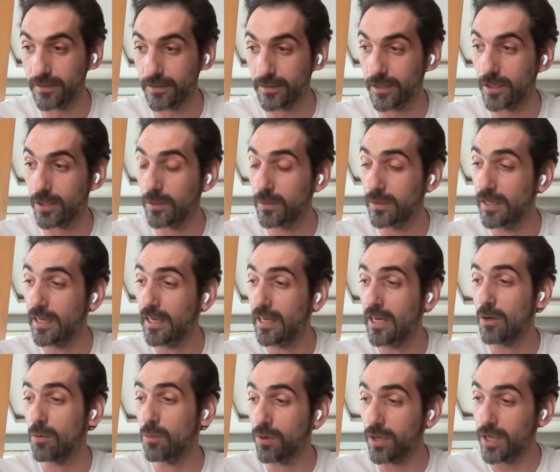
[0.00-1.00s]
So
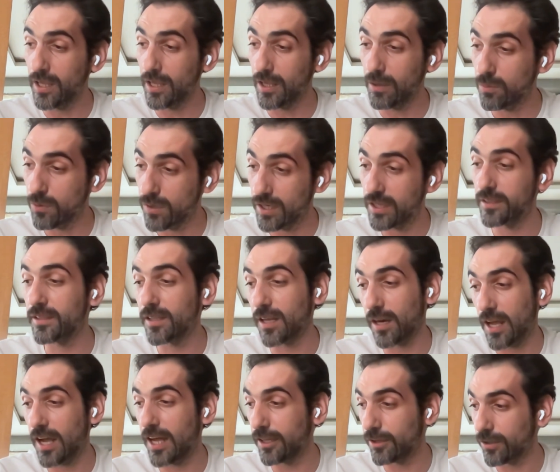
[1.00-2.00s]
we worked a
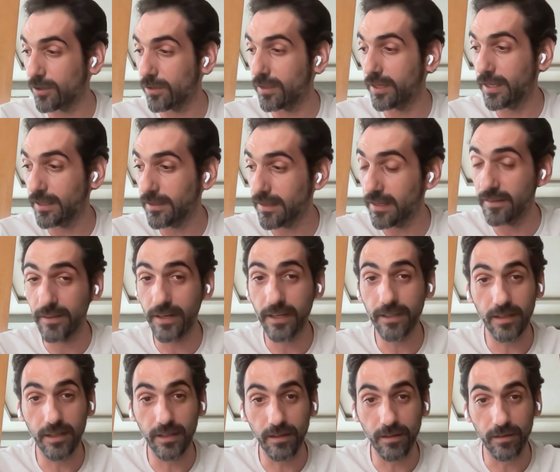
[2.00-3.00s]
lot on
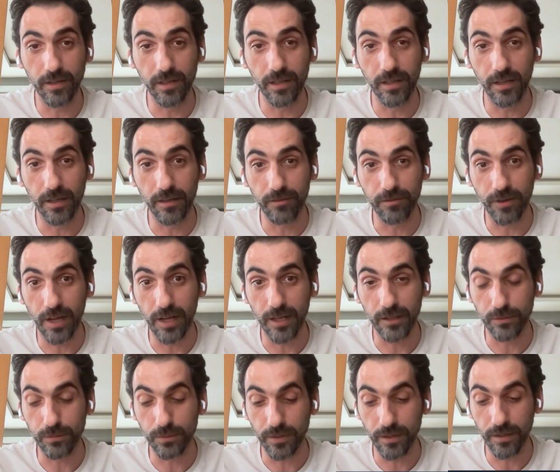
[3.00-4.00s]
integrating
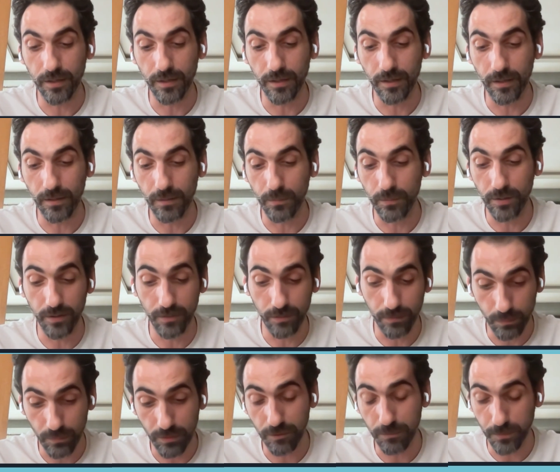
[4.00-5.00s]
Flux
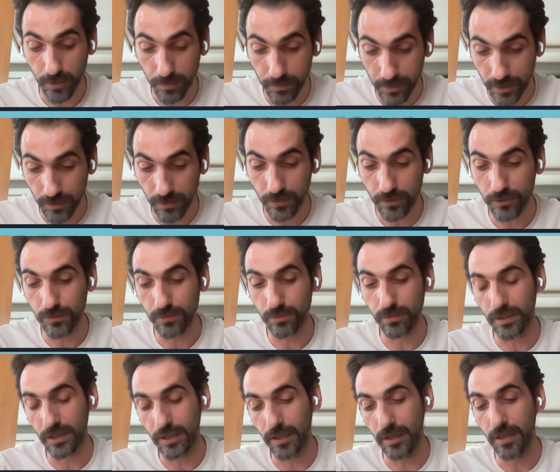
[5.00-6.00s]
with Prometheus.
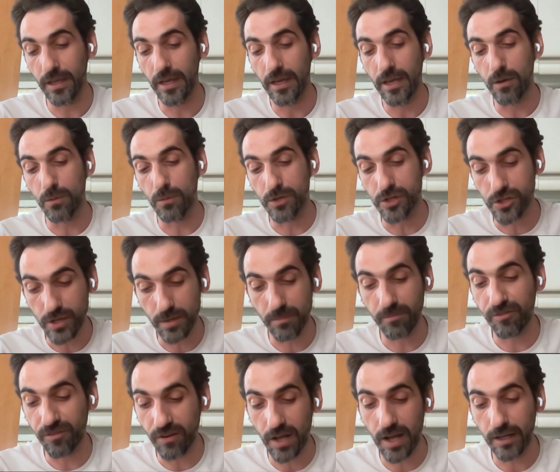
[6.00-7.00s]
We
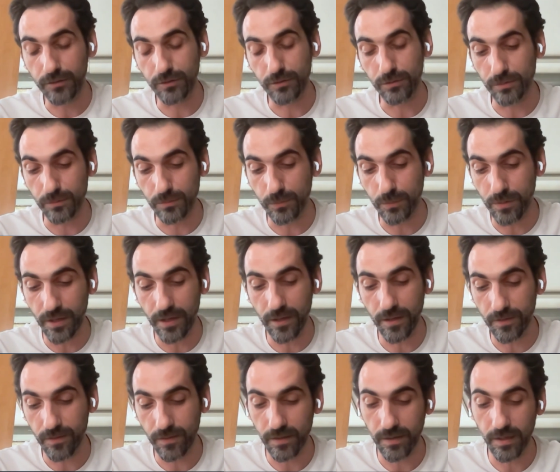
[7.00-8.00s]
ship Flux
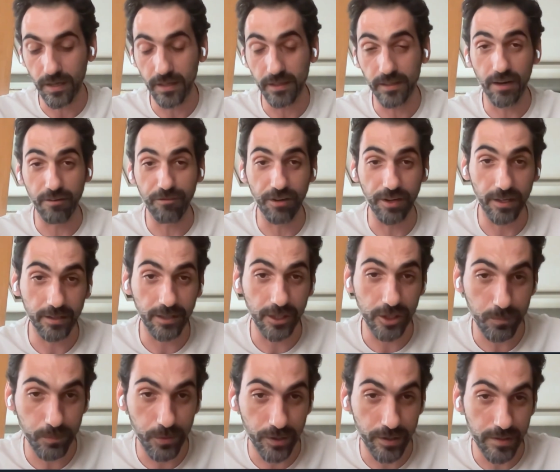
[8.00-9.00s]
with Grafana
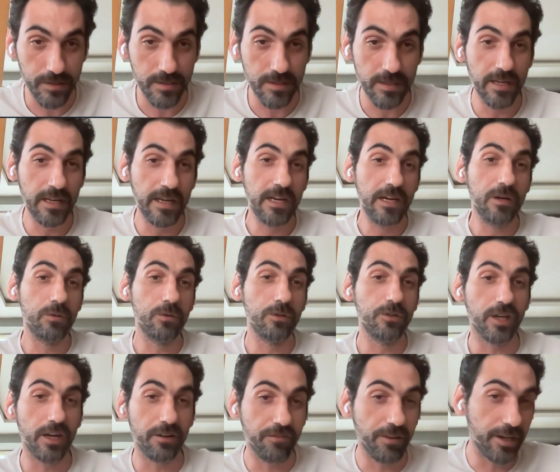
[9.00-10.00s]
dashboards,
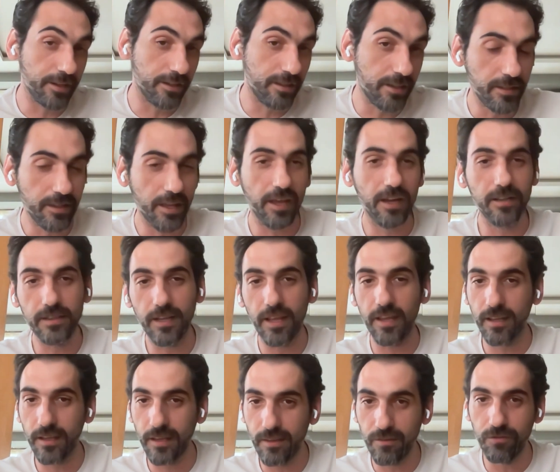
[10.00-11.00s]
which are very detailed
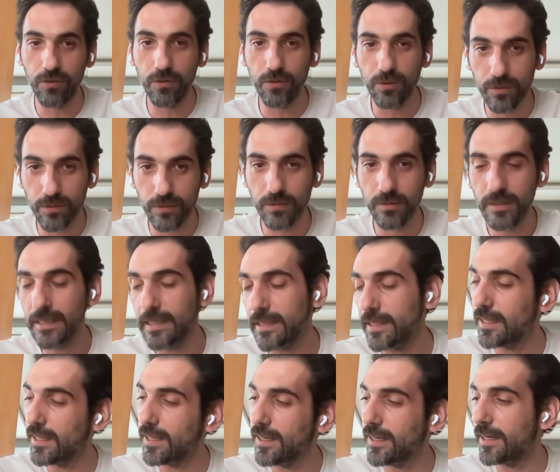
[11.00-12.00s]
and give you
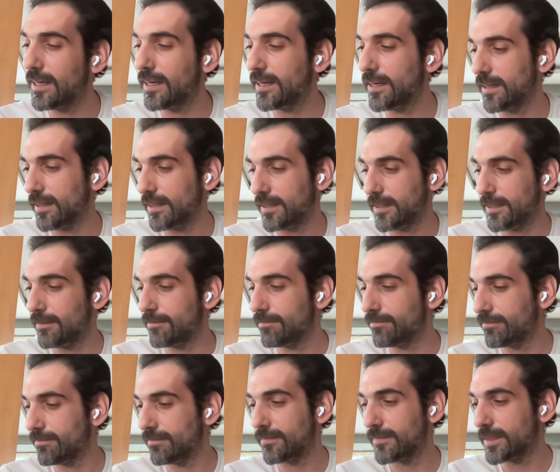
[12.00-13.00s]

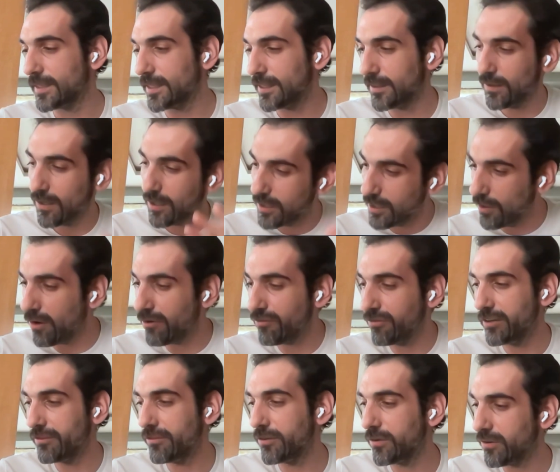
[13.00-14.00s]
an
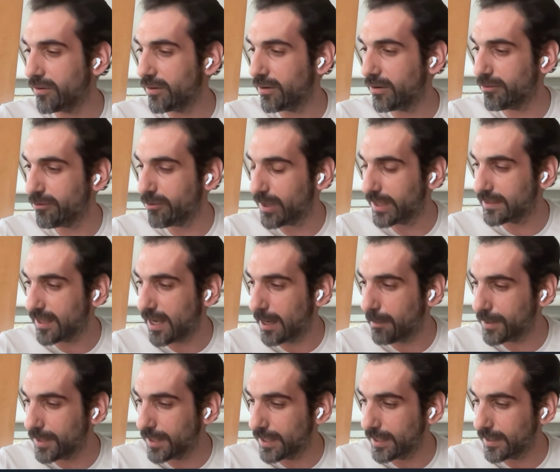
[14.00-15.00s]
overview of what's
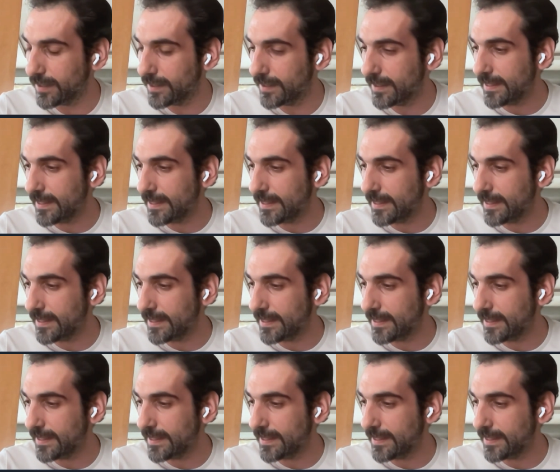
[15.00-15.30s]
happening.